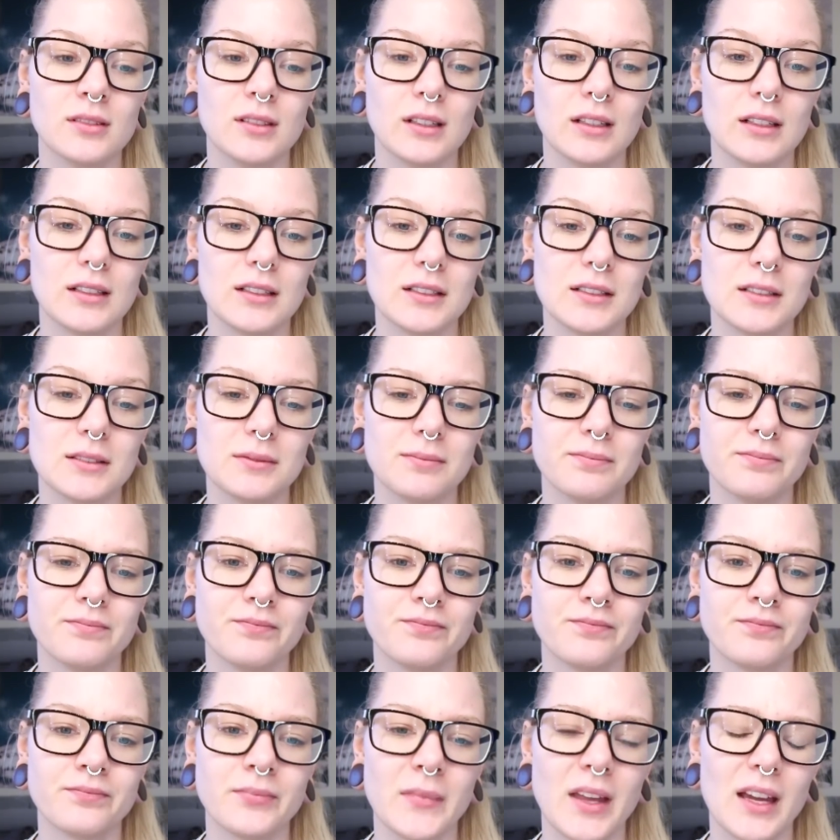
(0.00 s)

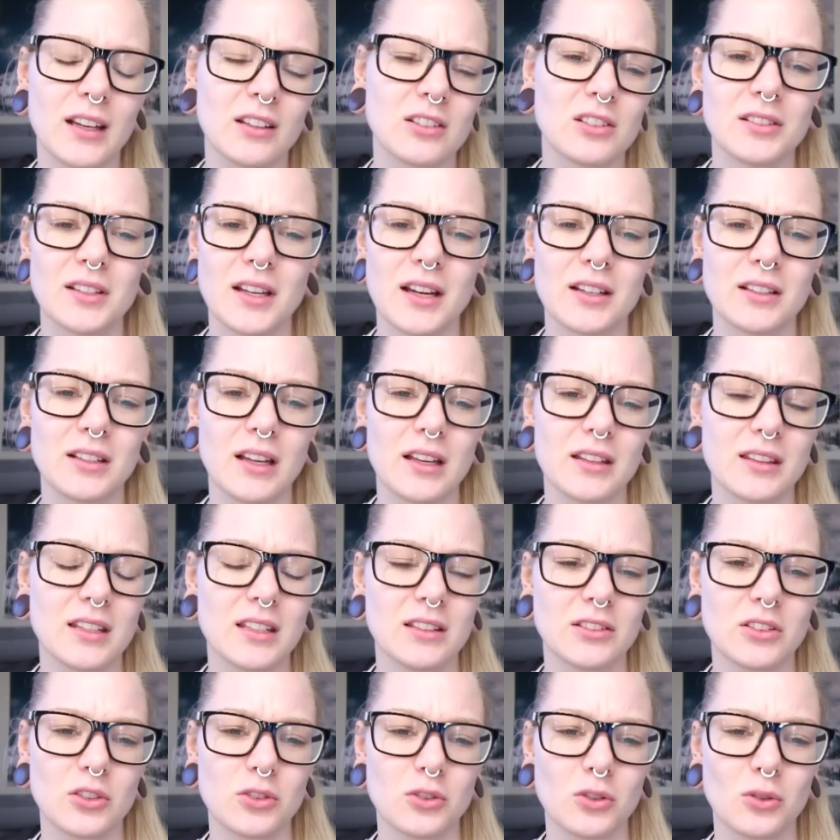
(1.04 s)
Actually, I
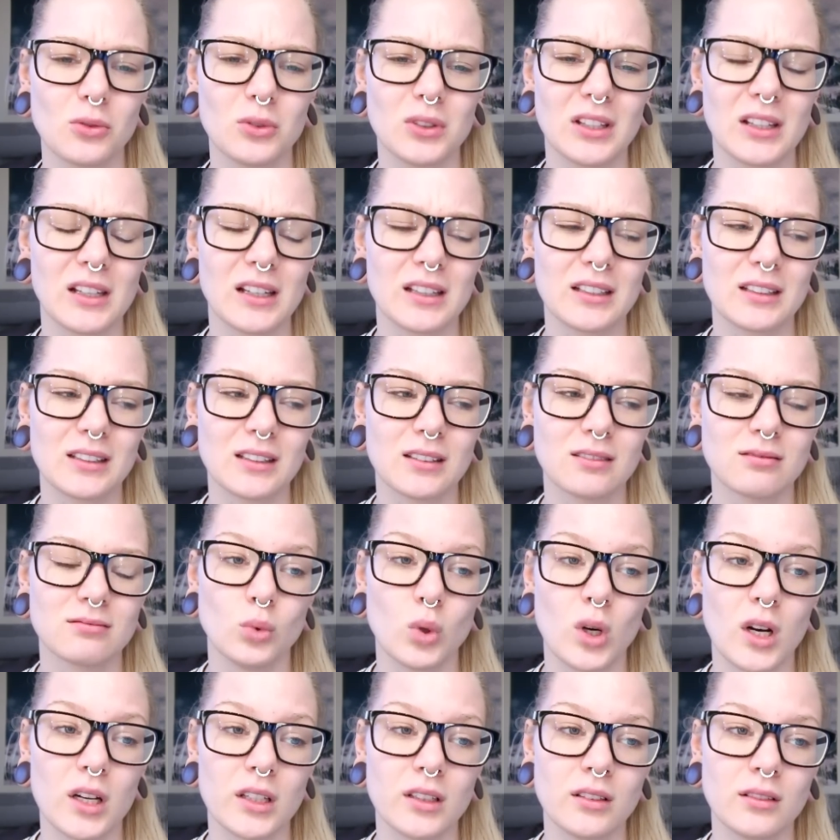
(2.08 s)
think there's only like
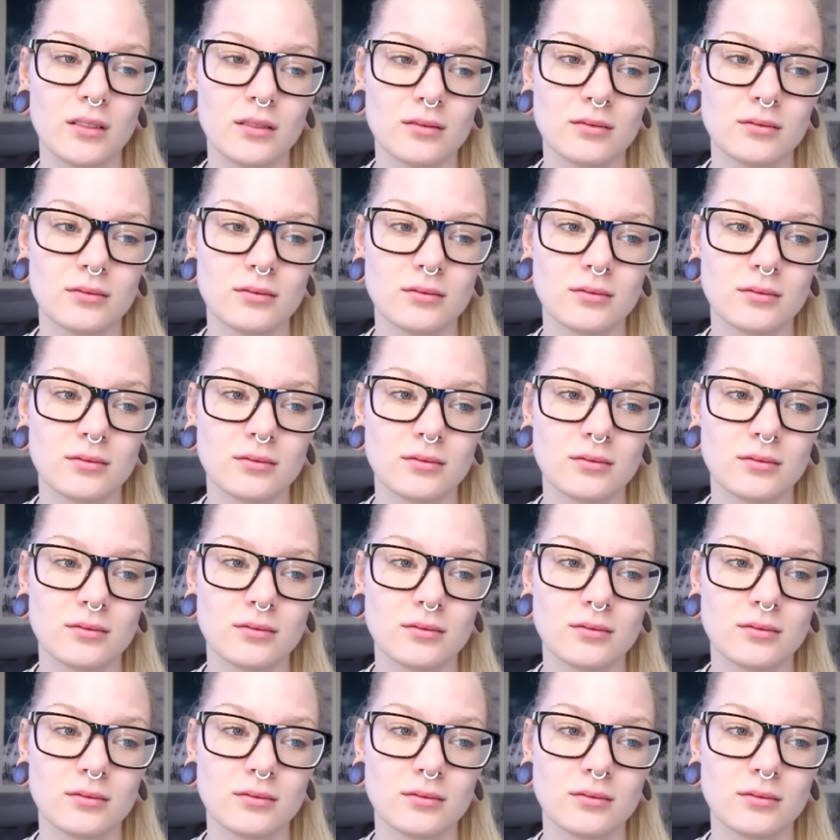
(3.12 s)
one